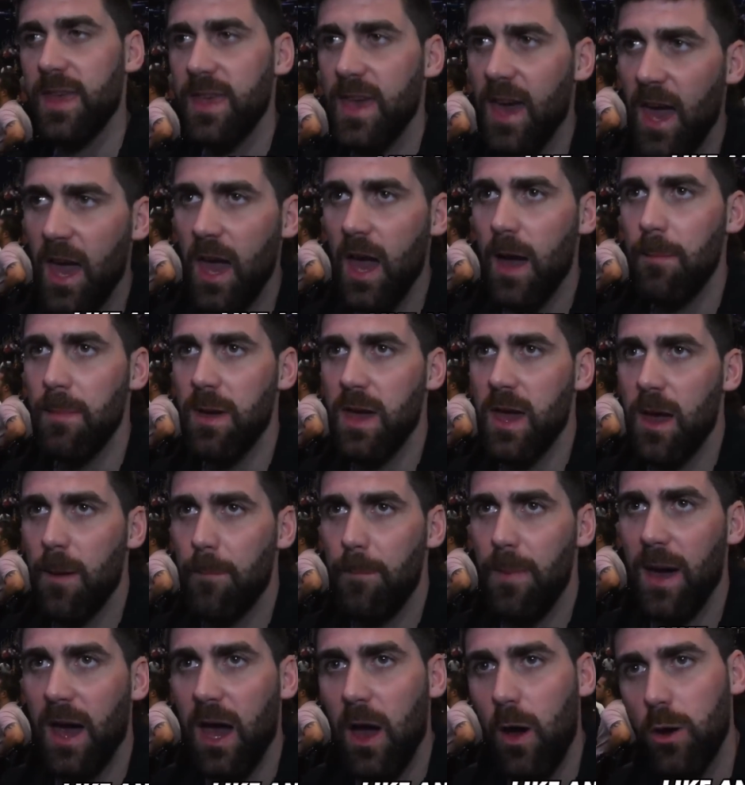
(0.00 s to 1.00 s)
Yeah, I mean,
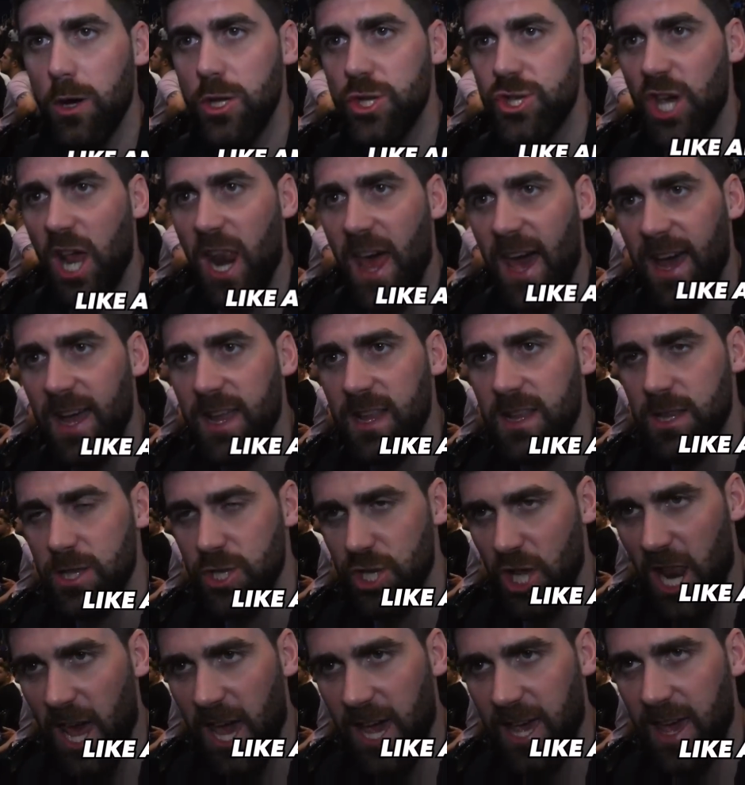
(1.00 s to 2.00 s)
back on July
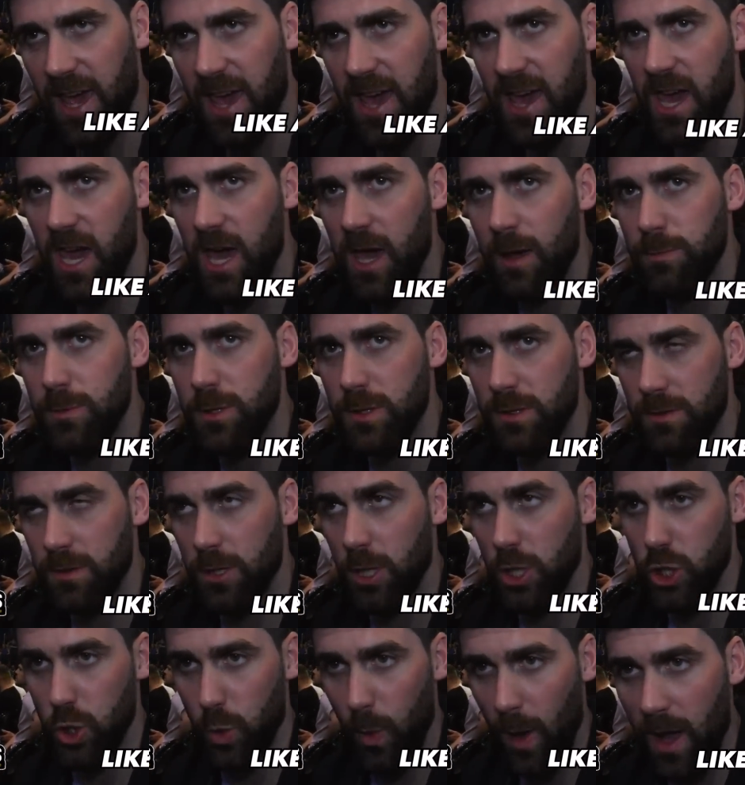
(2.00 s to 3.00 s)
the
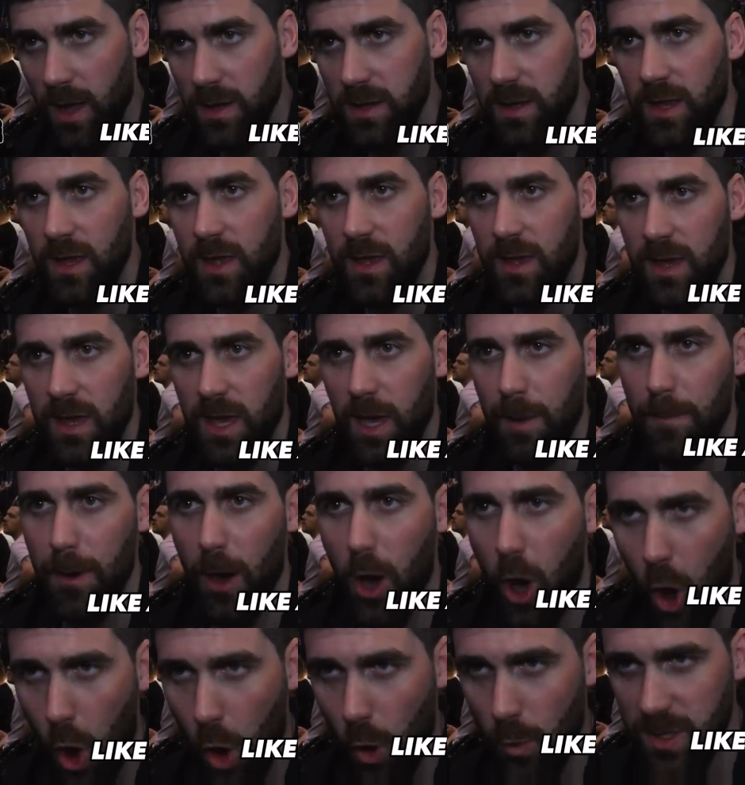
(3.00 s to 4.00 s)
12th in the
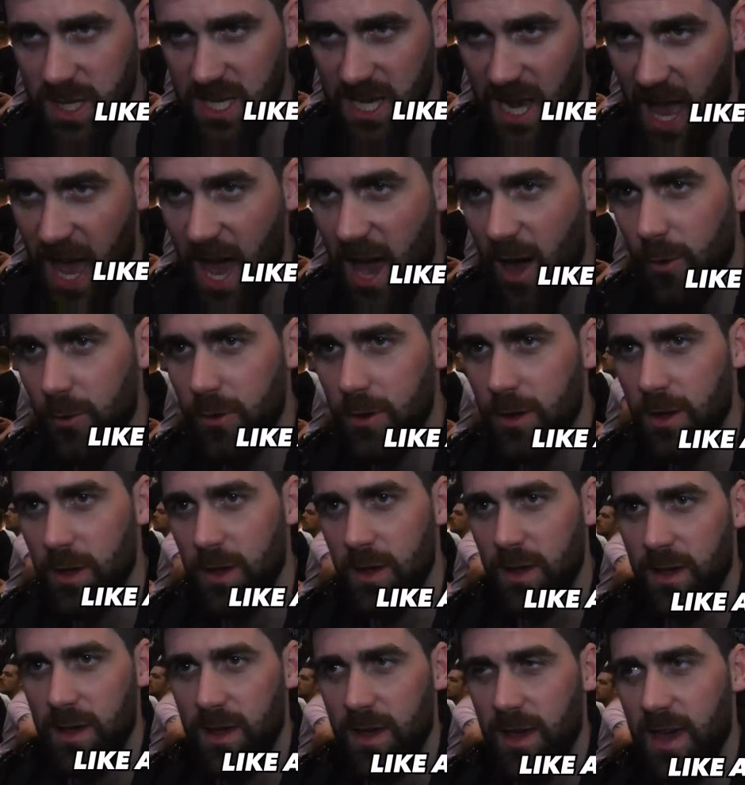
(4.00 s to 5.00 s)
hometown,
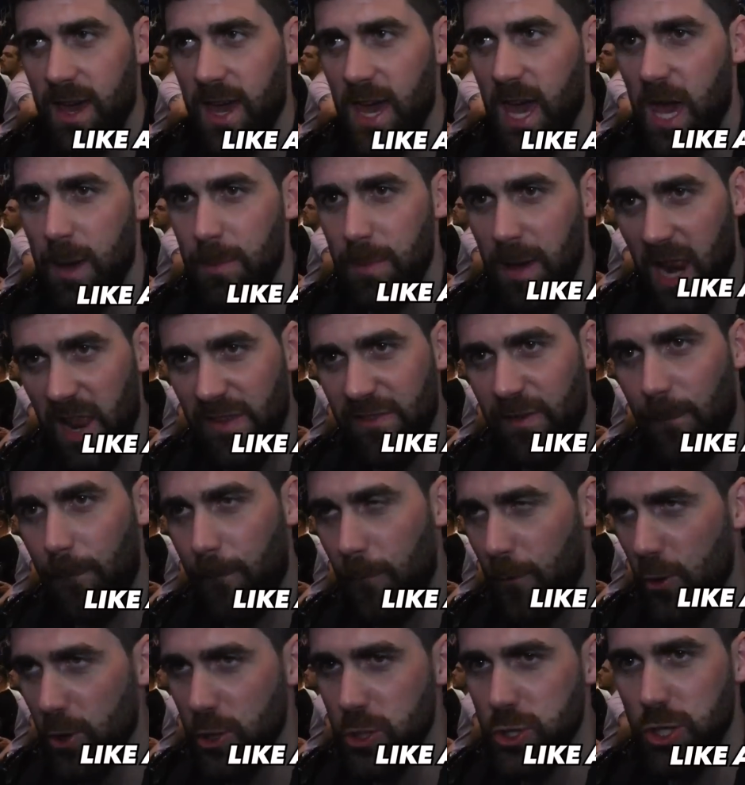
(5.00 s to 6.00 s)
in
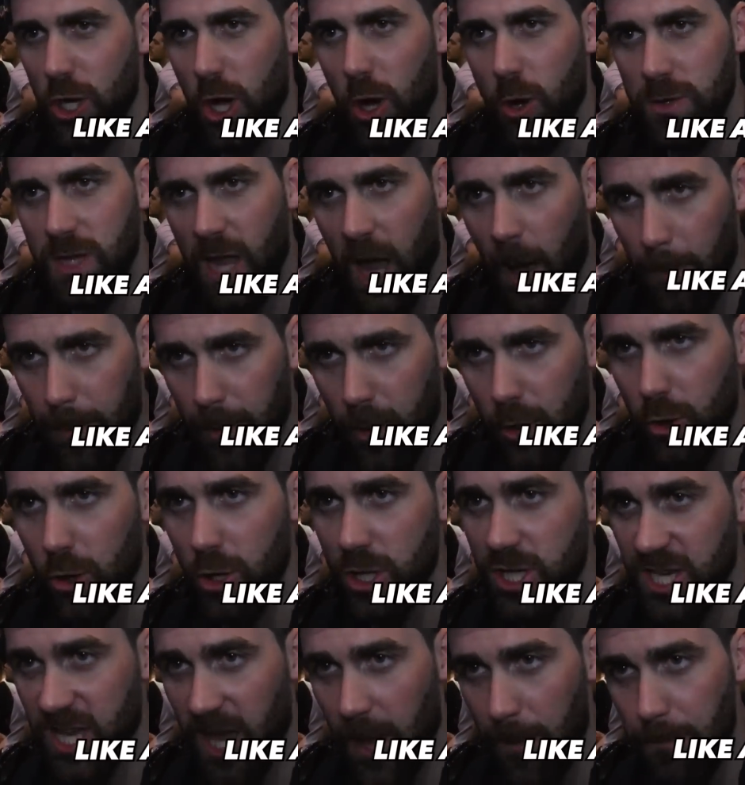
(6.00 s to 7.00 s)
Liverpool, so that'll be
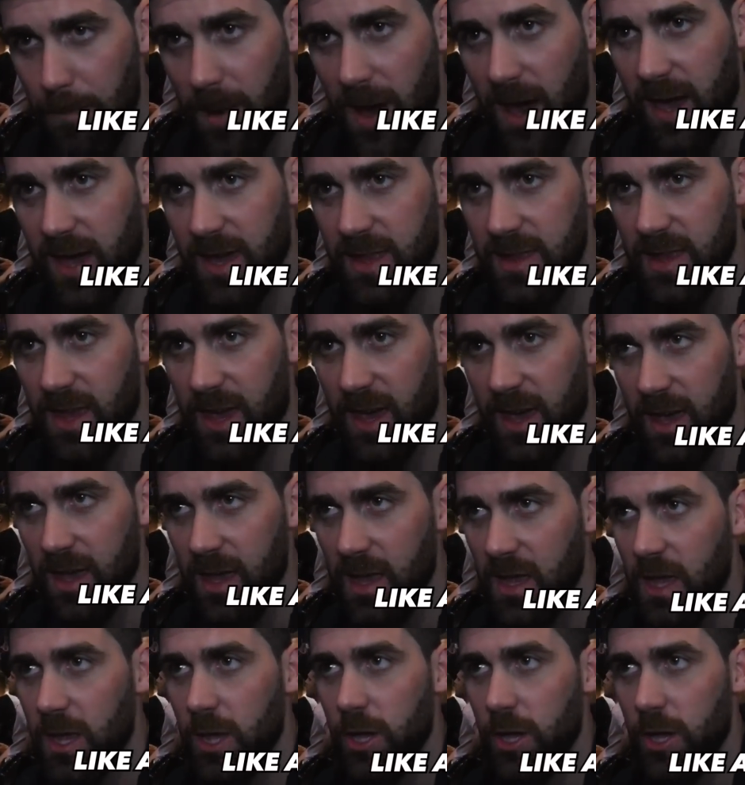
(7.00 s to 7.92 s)
good to get back in there.